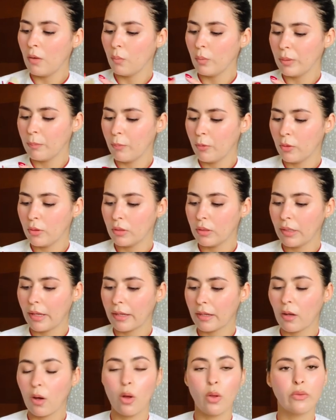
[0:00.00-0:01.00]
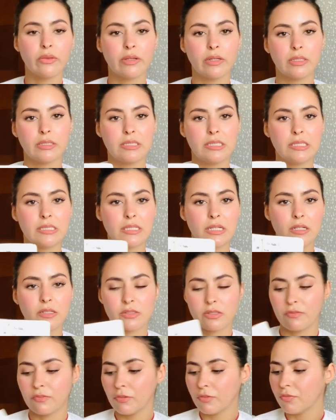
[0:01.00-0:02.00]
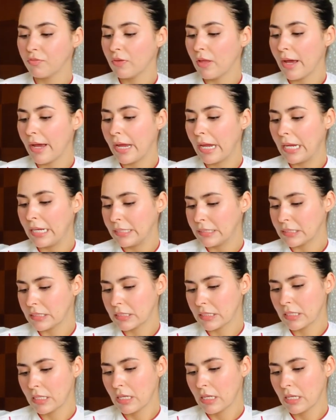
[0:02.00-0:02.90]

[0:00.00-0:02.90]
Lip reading: we put like all the details of the flight,